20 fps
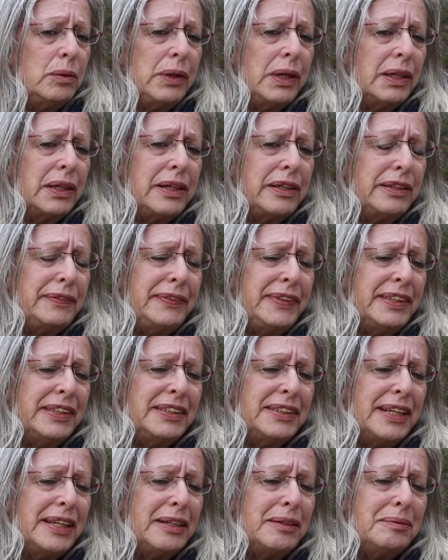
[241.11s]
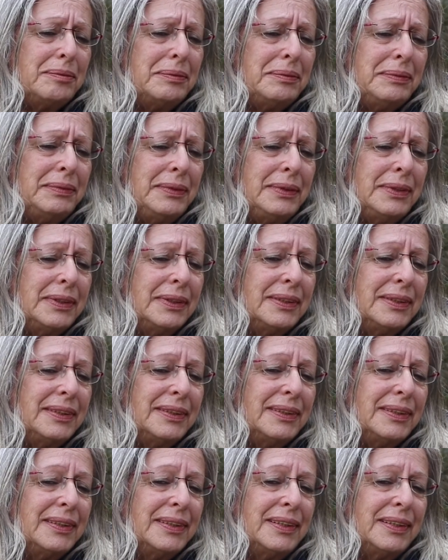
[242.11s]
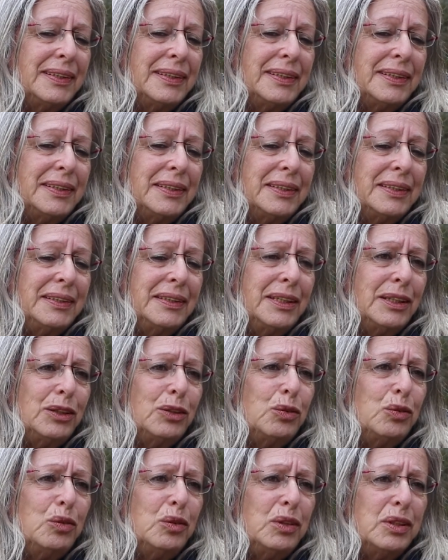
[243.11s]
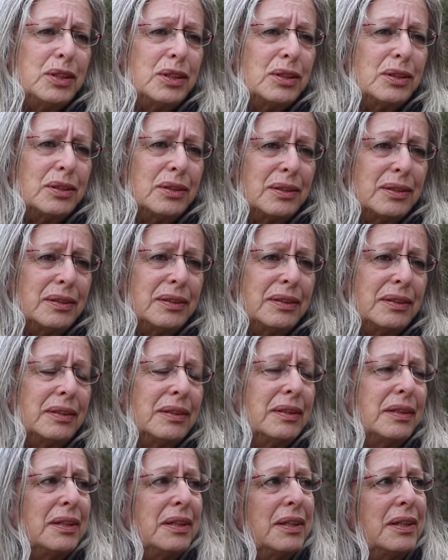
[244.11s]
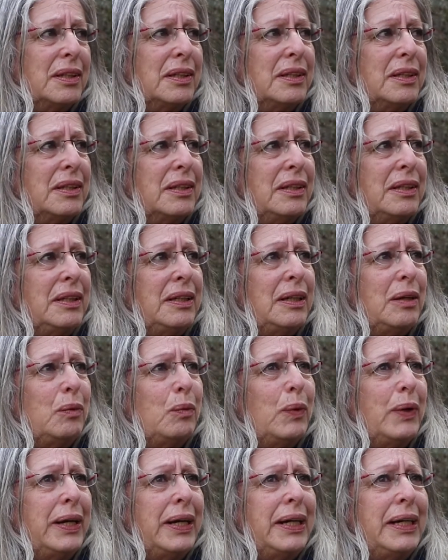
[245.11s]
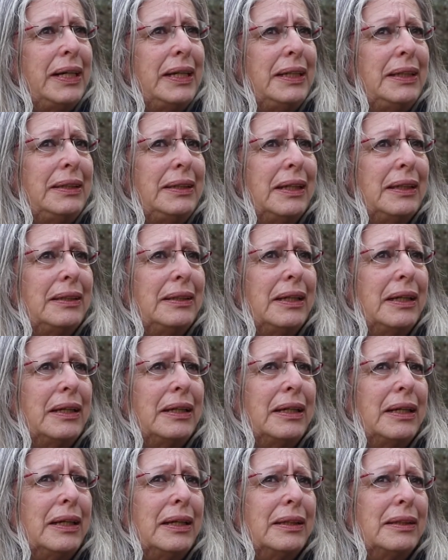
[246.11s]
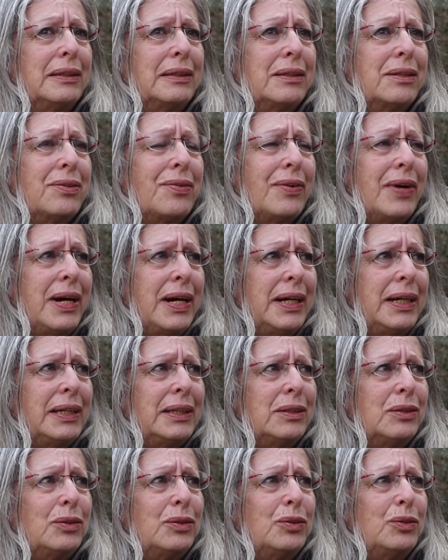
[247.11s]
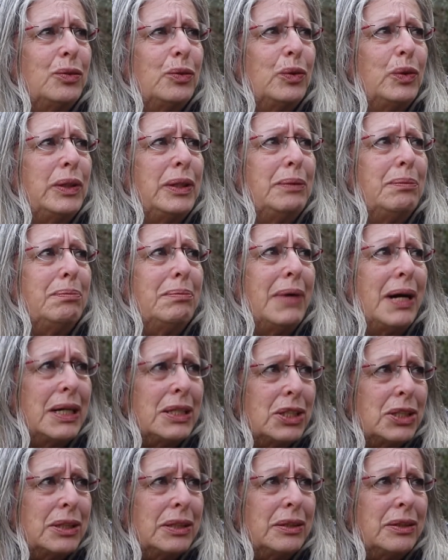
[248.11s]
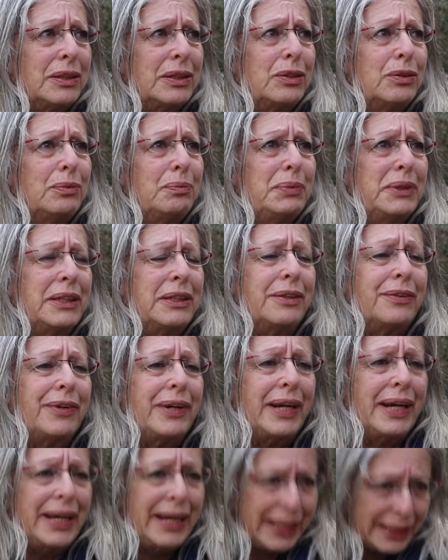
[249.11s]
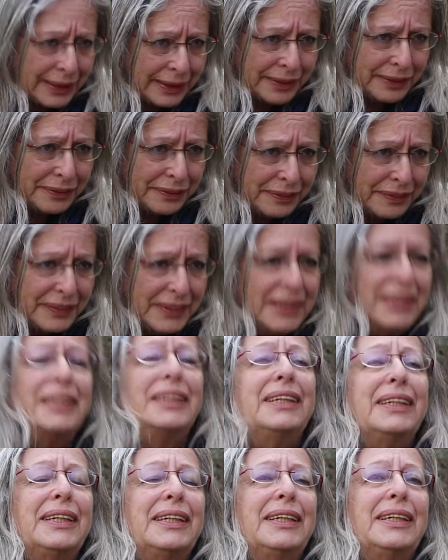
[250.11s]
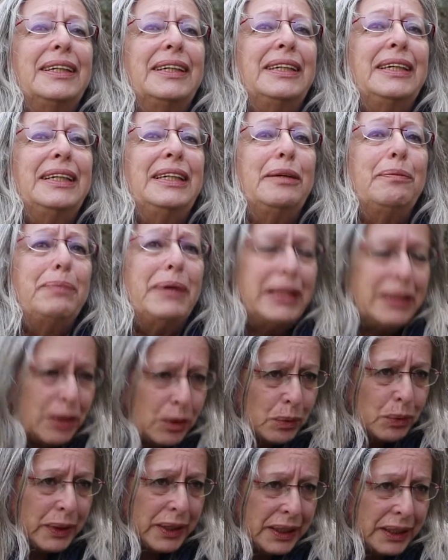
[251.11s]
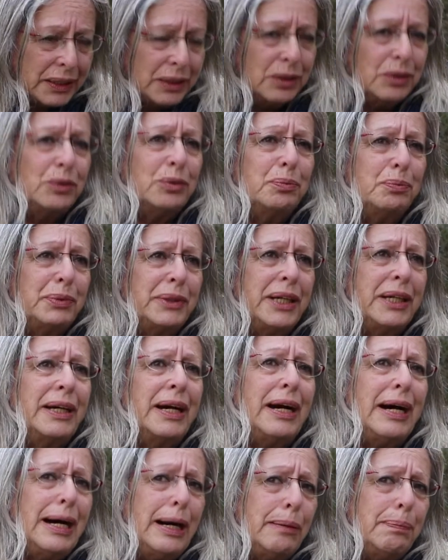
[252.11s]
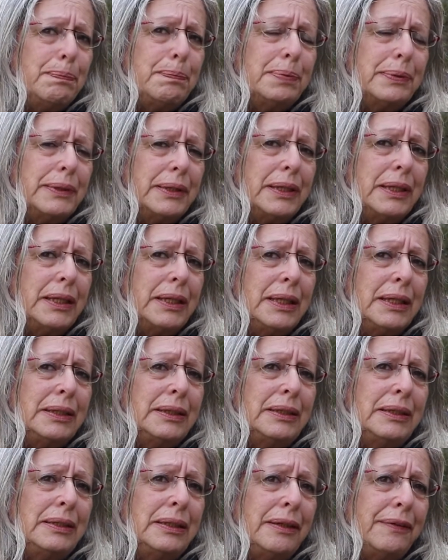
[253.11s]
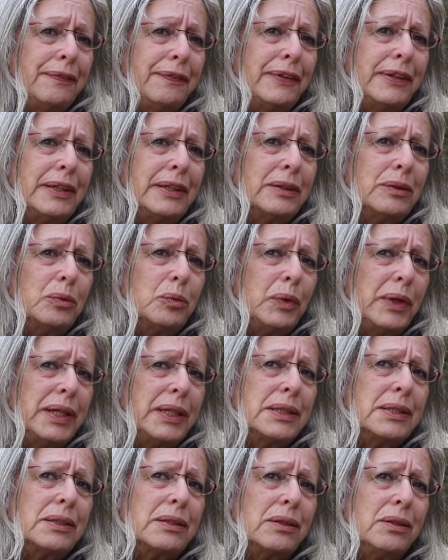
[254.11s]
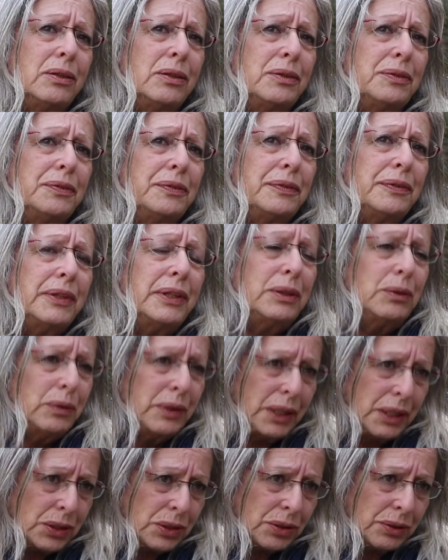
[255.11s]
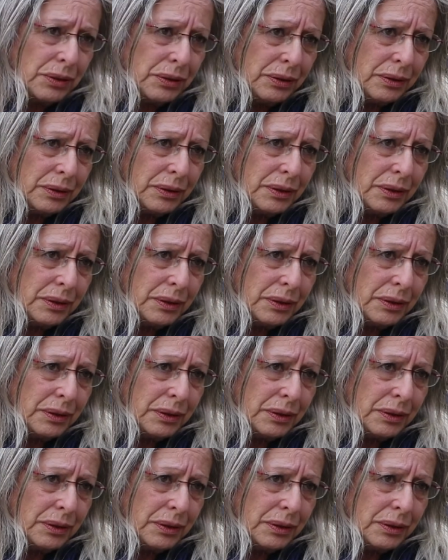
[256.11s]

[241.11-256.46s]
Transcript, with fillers: We are giving them the tools in a way that they can try to imagine and to be creative in a better way to bring up different ways of education.